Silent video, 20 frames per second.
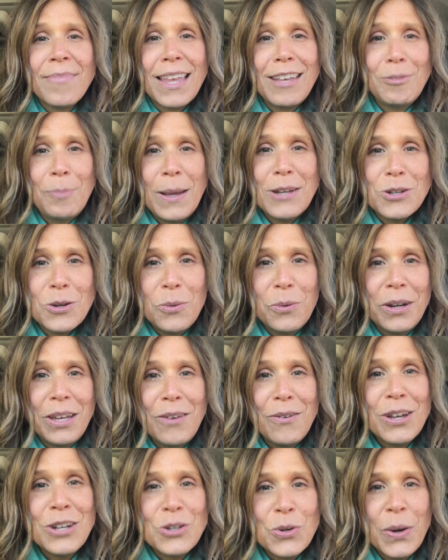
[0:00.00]
special where
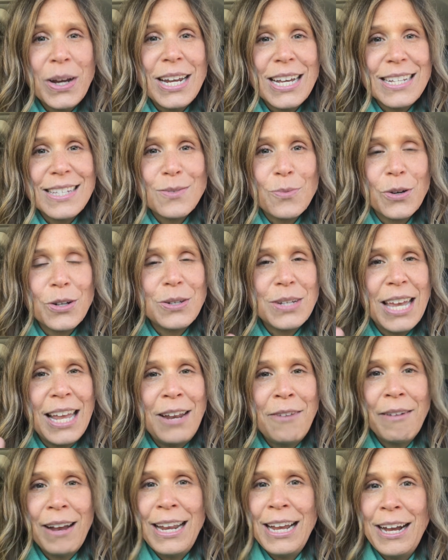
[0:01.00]
you can join us. We're
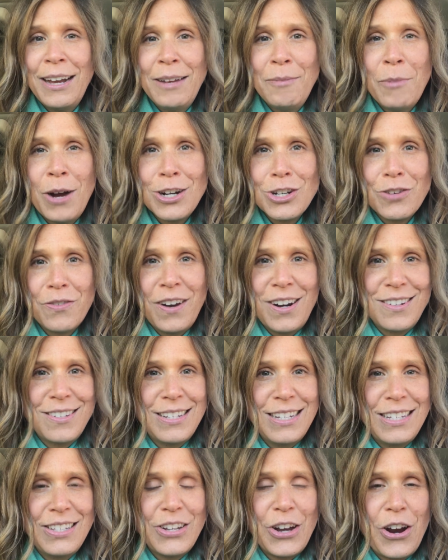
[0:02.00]
getting ready on March
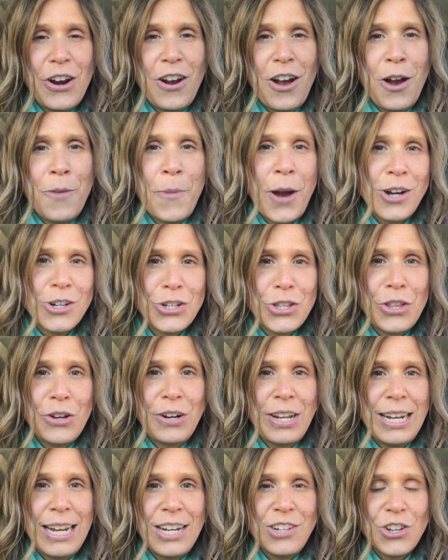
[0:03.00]
1st to start our March
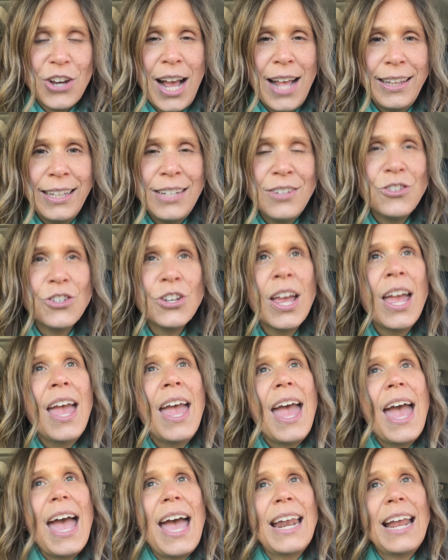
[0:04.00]
30-day challenge.
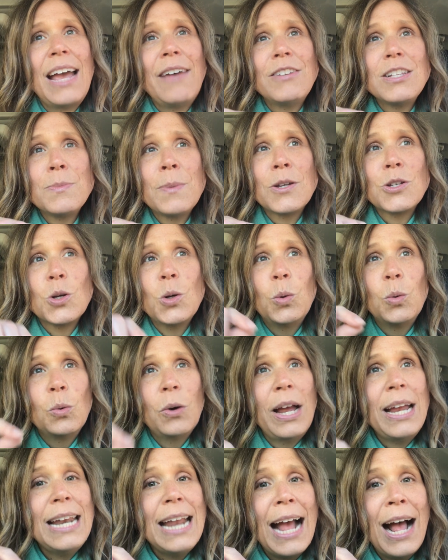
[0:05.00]
And I have a special
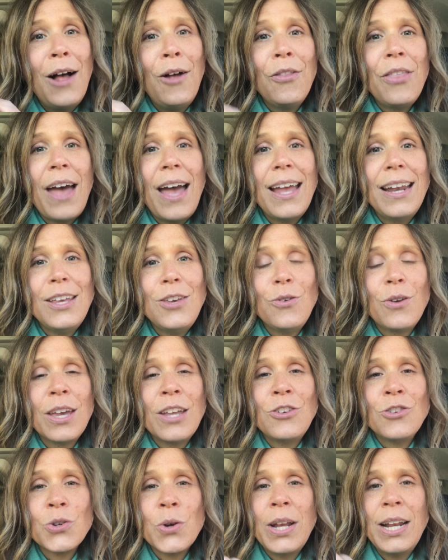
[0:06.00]
right now that you
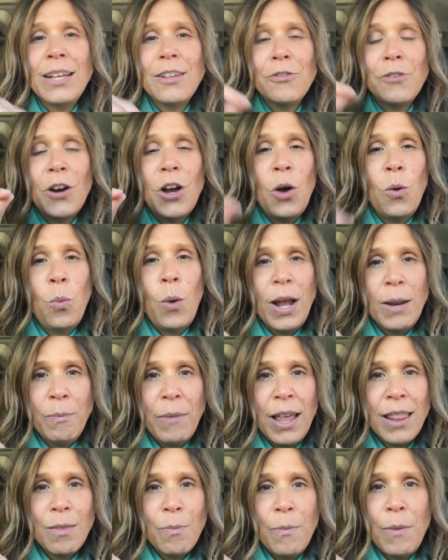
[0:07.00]
can join us for a
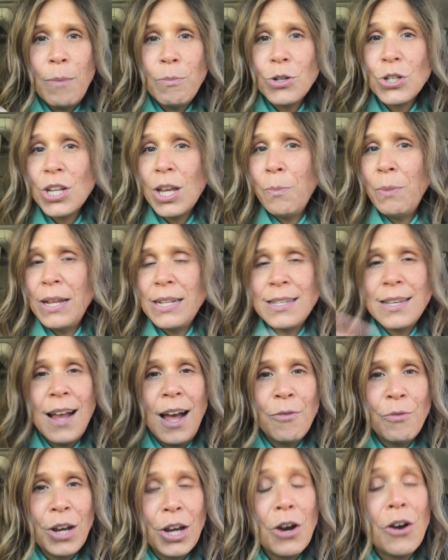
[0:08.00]
1-month membership. It's
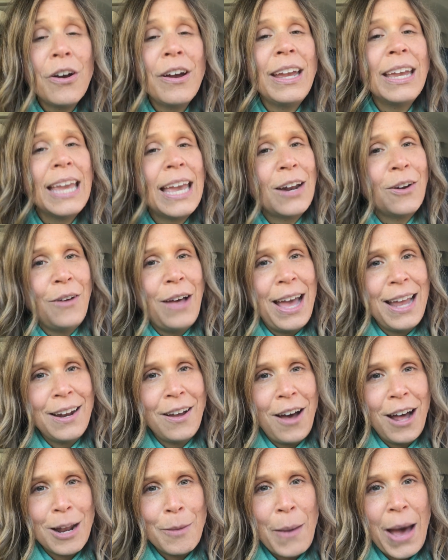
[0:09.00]
non-recurring. It'll end
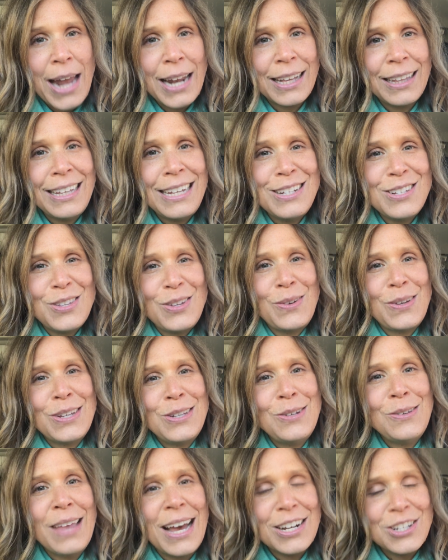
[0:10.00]
automatically. So you
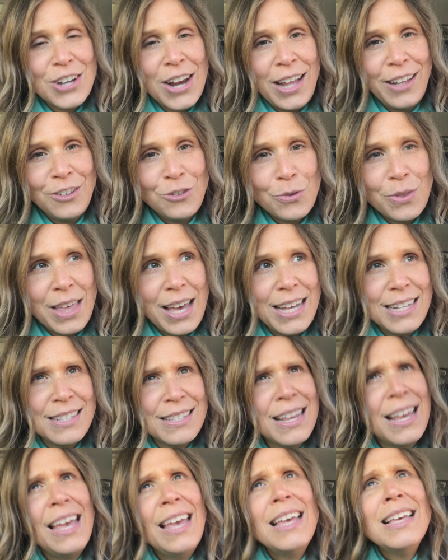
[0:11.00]
can do that challenge with
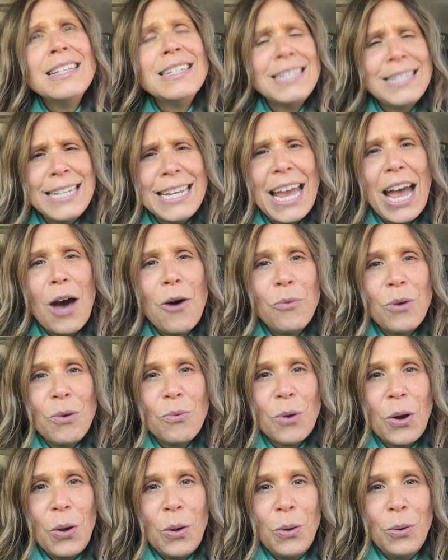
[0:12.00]
us. See how we
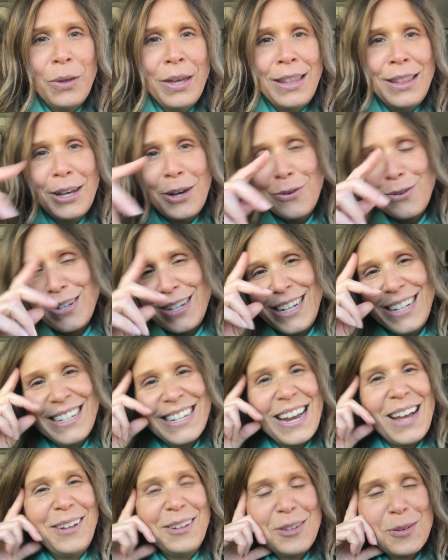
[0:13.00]
roll in the coaching and
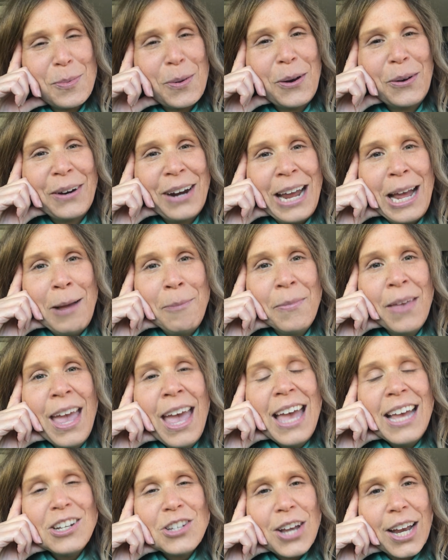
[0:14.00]
challenge program.
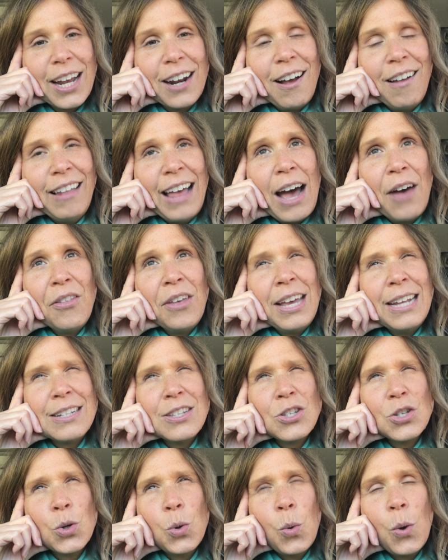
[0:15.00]
Check it all out.
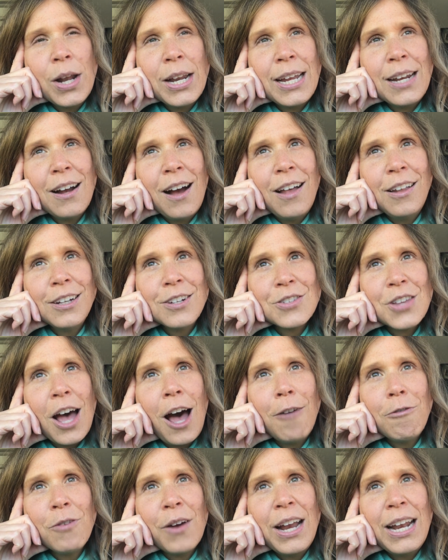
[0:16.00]
It's $20
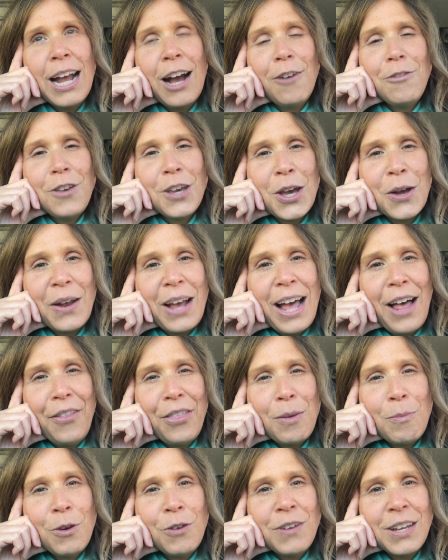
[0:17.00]
off right now if you go to
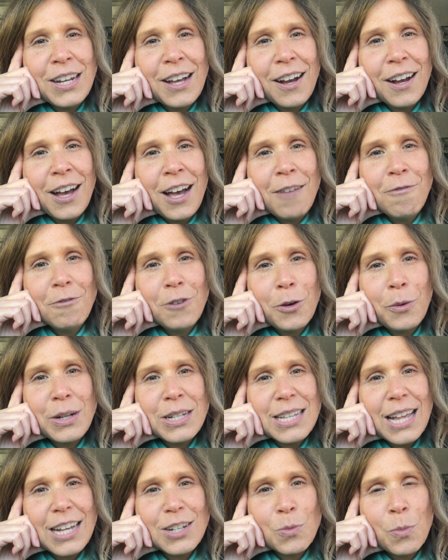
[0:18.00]

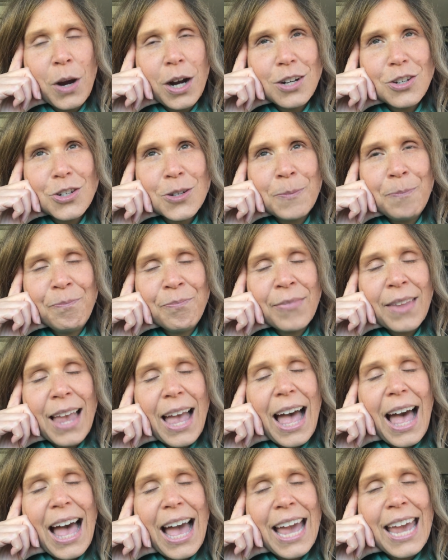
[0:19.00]
healthymoving.com/March.
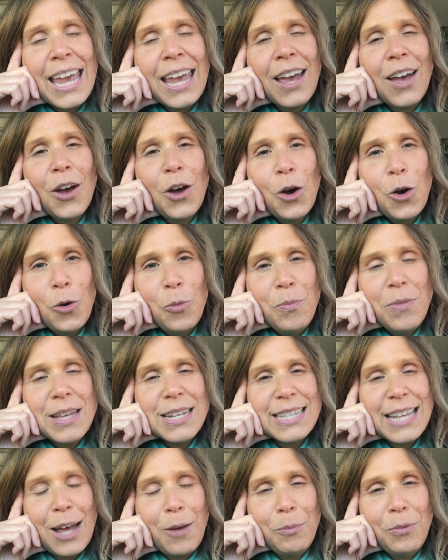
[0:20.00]
I hope
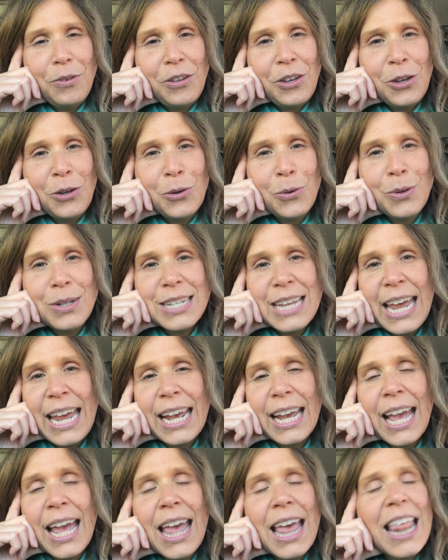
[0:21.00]
this helps you
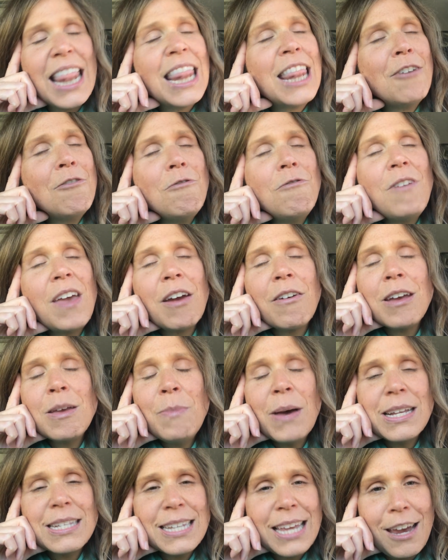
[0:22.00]
take the very
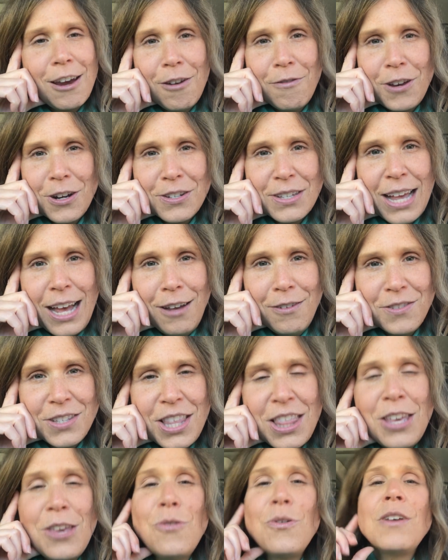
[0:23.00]
best care of yourself
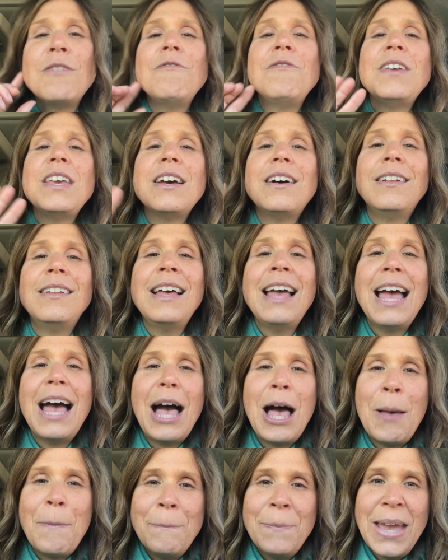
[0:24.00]
so that you can feel
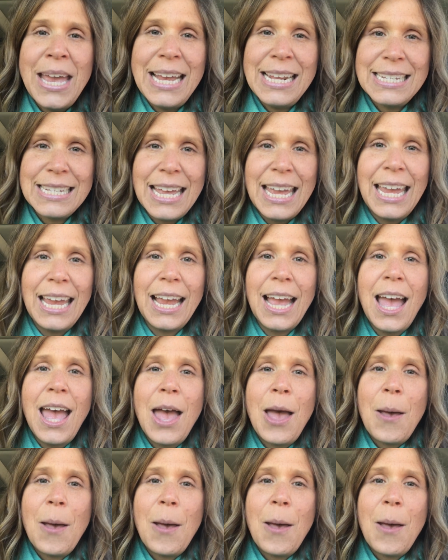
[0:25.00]
amazing,